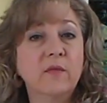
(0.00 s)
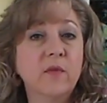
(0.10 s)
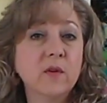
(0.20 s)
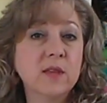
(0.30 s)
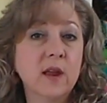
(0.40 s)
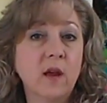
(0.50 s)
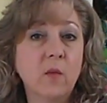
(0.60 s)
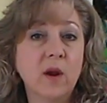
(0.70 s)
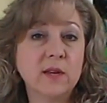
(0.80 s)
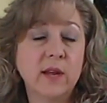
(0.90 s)
The first thing I
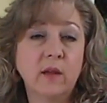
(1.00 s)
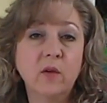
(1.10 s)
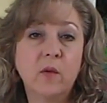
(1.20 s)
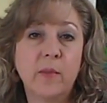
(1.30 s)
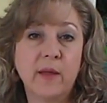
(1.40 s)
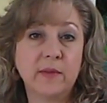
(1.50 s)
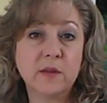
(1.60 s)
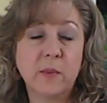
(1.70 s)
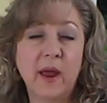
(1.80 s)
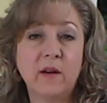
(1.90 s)
want to tell you about
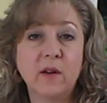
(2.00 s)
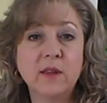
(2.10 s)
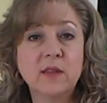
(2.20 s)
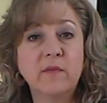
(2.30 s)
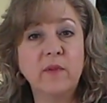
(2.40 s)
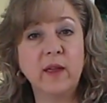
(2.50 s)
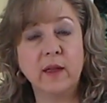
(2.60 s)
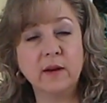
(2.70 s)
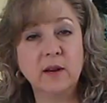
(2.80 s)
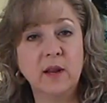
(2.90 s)
this pattern is the
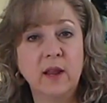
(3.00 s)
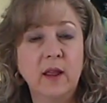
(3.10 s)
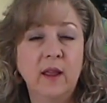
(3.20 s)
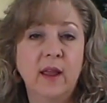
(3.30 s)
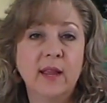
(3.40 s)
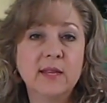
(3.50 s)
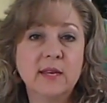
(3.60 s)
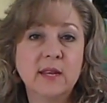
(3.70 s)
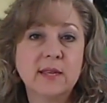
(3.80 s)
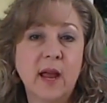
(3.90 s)
fit. It's
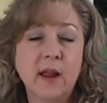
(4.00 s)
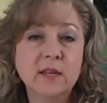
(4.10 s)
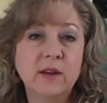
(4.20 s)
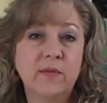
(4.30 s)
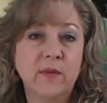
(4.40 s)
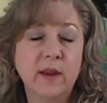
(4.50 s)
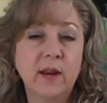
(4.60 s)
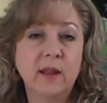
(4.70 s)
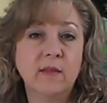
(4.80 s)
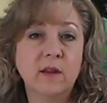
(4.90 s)
designed to fit
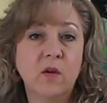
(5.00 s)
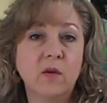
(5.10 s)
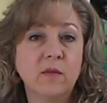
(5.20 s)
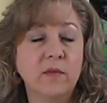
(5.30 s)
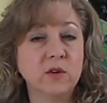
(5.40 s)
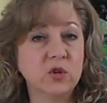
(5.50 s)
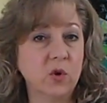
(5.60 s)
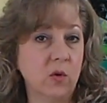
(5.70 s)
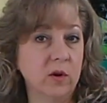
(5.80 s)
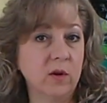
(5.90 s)
in the
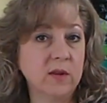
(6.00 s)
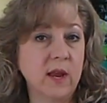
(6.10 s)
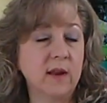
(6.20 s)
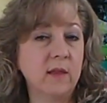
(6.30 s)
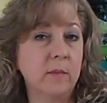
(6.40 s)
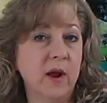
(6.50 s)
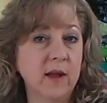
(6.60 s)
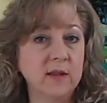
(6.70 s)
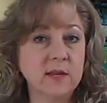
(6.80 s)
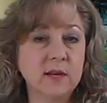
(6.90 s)
shoulders and in the
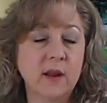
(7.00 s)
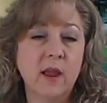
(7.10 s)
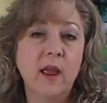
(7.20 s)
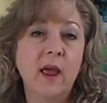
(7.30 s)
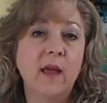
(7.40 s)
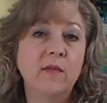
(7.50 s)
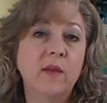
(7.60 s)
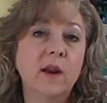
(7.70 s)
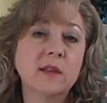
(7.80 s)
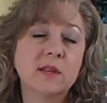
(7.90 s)
bust, and
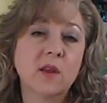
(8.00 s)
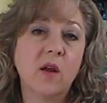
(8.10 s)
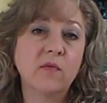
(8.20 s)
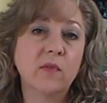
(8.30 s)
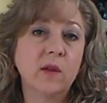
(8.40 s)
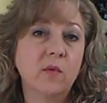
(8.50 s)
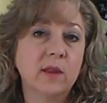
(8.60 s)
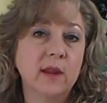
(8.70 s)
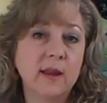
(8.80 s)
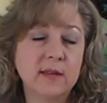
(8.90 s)
then it softly
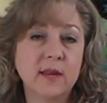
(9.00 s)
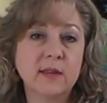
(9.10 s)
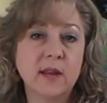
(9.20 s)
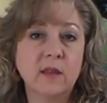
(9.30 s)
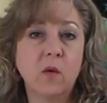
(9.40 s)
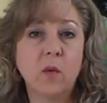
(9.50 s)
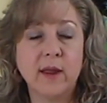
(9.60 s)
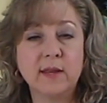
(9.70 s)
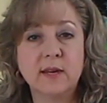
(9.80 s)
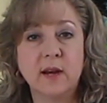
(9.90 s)
releases in the
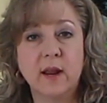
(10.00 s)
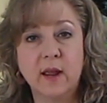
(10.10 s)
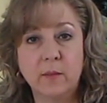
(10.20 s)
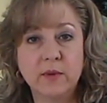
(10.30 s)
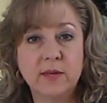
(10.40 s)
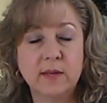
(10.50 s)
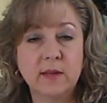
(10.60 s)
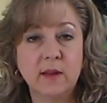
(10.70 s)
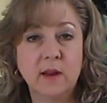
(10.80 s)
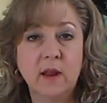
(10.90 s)
waist and hips.
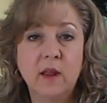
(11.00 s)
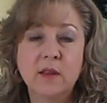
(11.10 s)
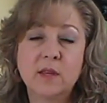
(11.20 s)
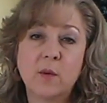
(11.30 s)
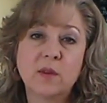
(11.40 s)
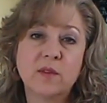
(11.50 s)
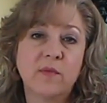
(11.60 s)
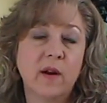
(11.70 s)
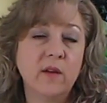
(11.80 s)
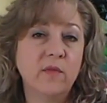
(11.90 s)
So it's
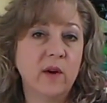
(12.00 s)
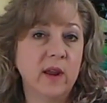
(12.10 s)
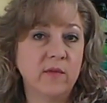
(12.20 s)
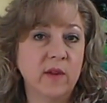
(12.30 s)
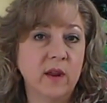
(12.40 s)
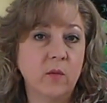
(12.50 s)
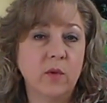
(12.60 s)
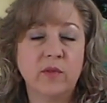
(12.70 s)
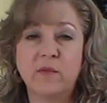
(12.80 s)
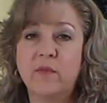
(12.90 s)
very forgiving
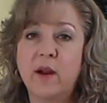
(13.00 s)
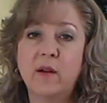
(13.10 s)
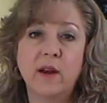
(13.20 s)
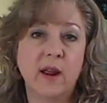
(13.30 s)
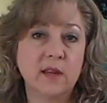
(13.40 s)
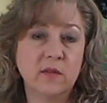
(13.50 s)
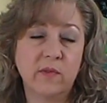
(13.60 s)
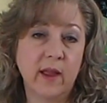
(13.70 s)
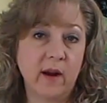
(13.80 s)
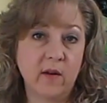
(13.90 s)
with a very nice
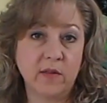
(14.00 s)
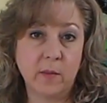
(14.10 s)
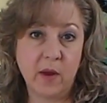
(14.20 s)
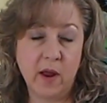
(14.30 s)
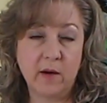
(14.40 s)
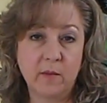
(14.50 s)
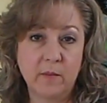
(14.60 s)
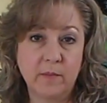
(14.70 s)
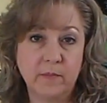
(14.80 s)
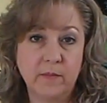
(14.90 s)
flare at the bottom.